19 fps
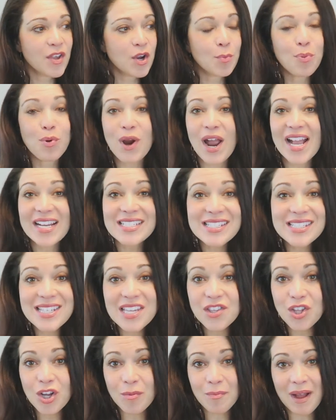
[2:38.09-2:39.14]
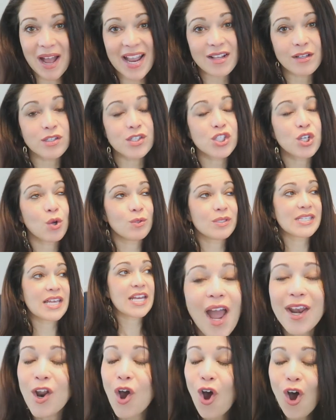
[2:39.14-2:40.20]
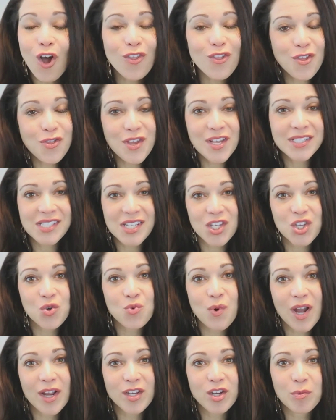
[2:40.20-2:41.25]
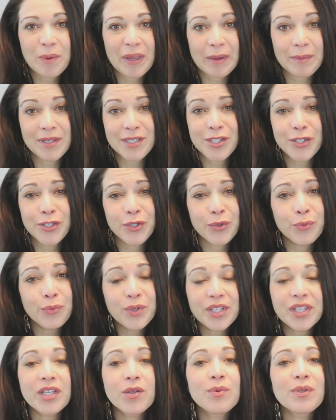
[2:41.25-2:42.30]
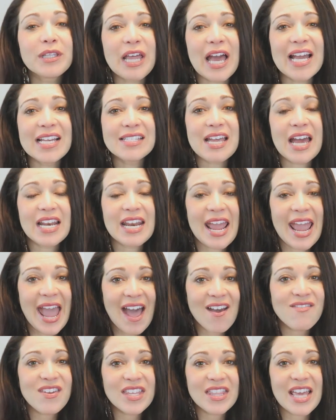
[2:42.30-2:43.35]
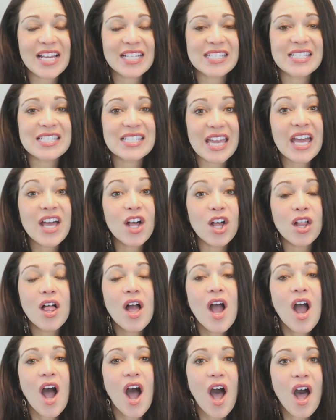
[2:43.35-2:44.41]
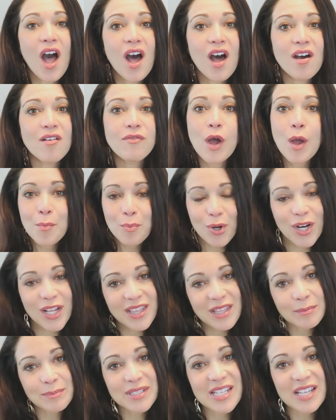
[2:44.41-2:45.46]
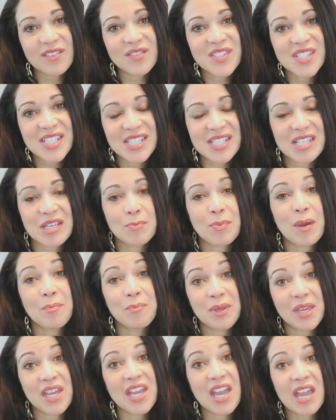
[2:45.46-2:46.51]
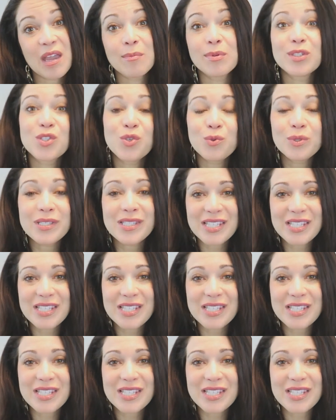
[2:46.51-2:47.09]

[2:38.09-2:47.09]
they're practicing their milestones, and all the things that you want your baby to do really relies on having that skill of putting themselves to sleep and being able to